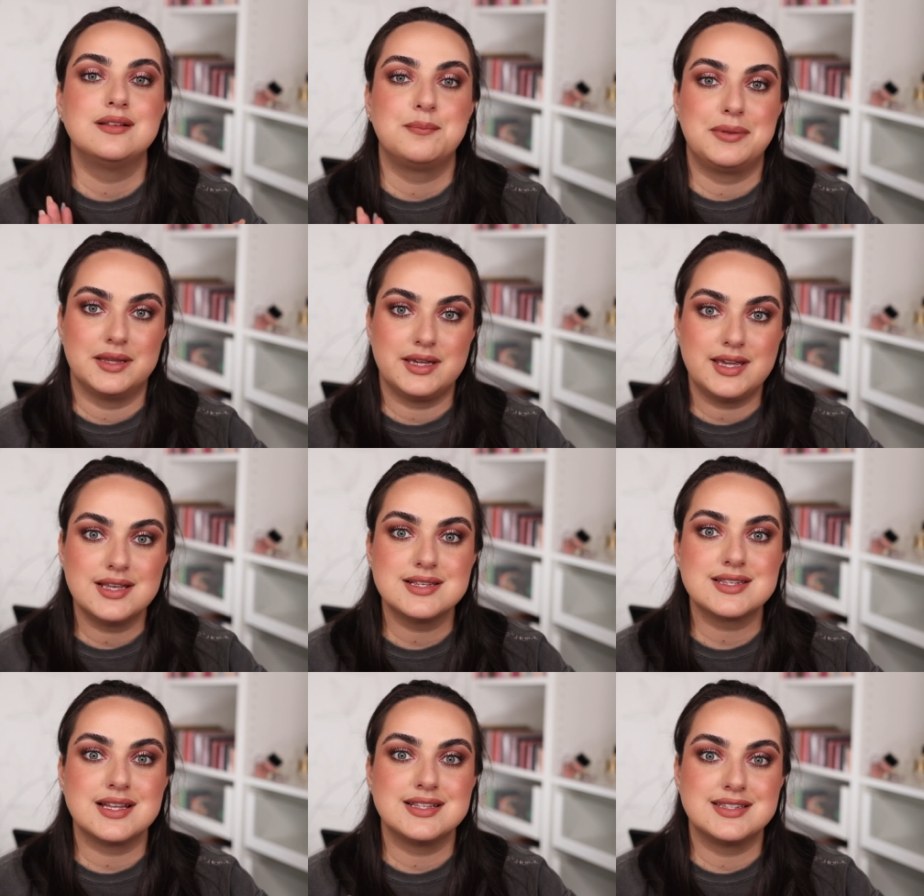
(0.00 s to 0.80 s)

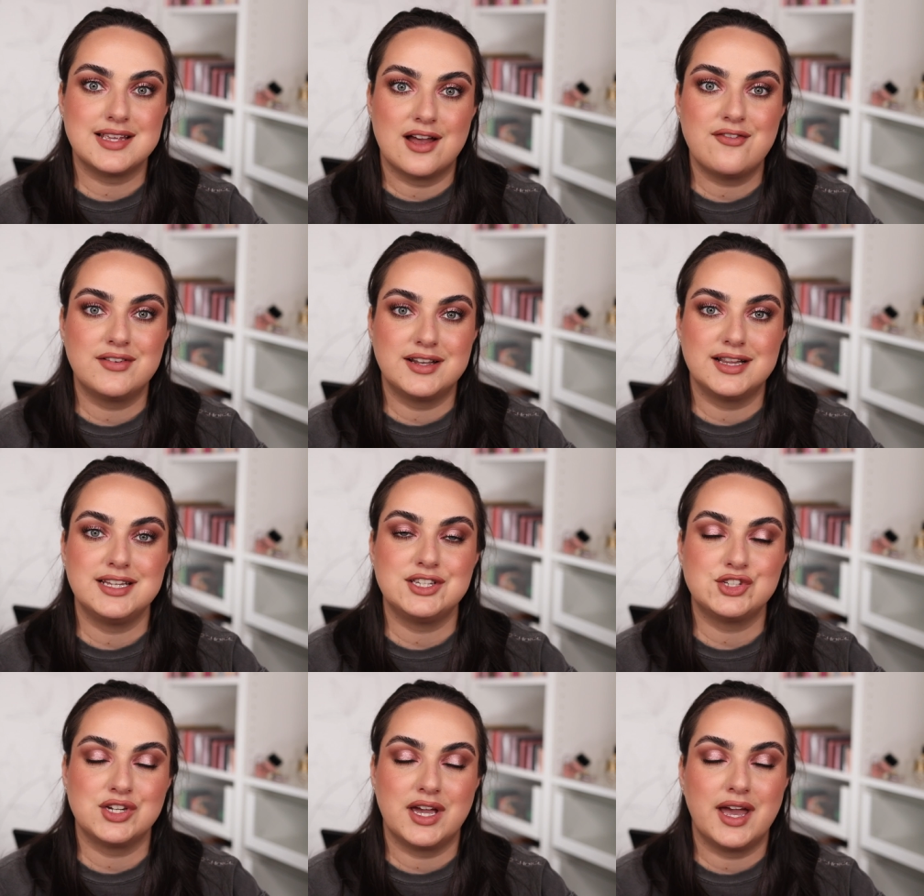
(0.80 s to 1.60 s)
please
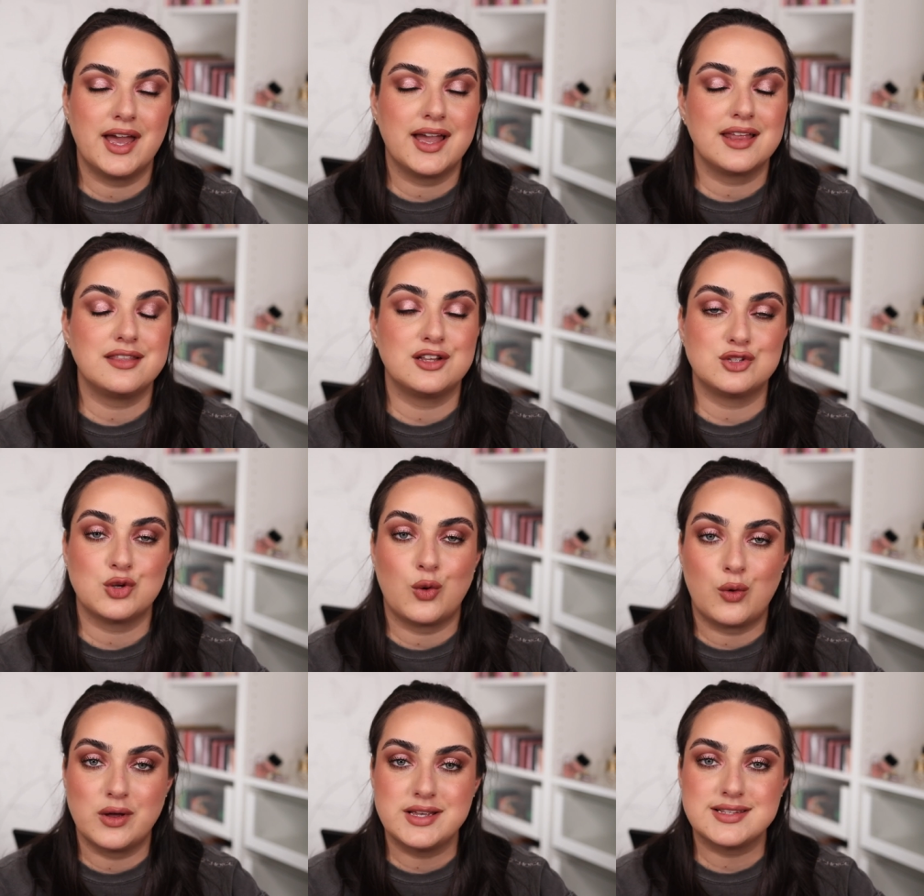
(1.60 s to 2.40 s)
definitely check the
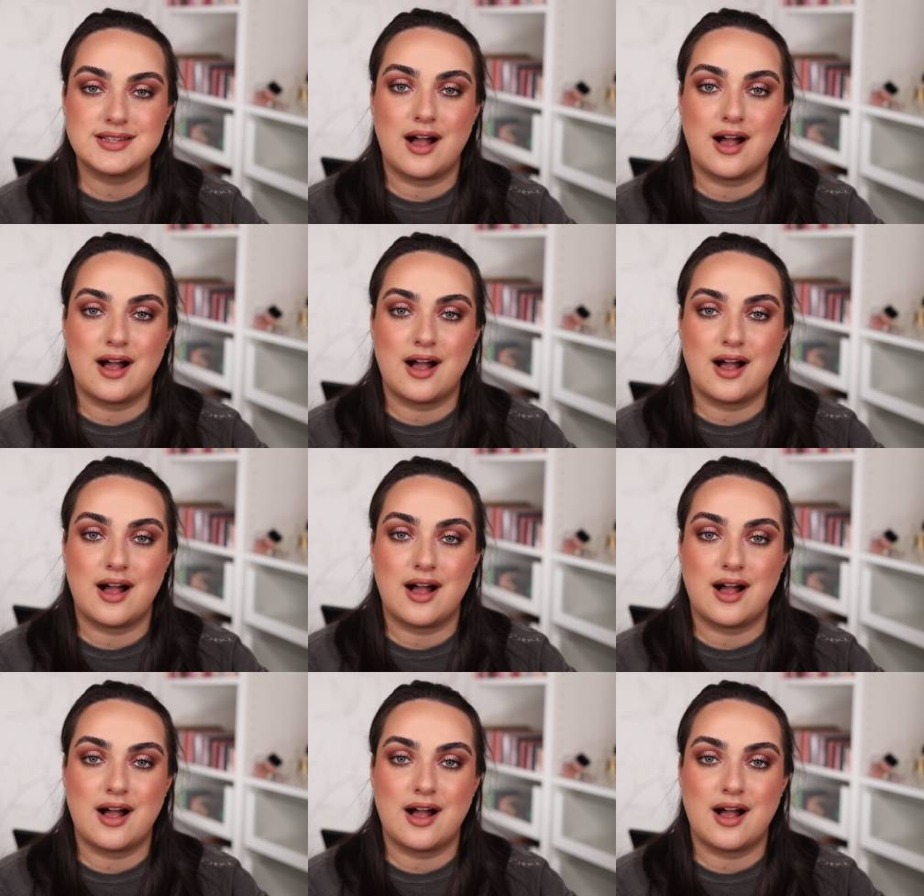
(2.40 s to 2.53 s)
toys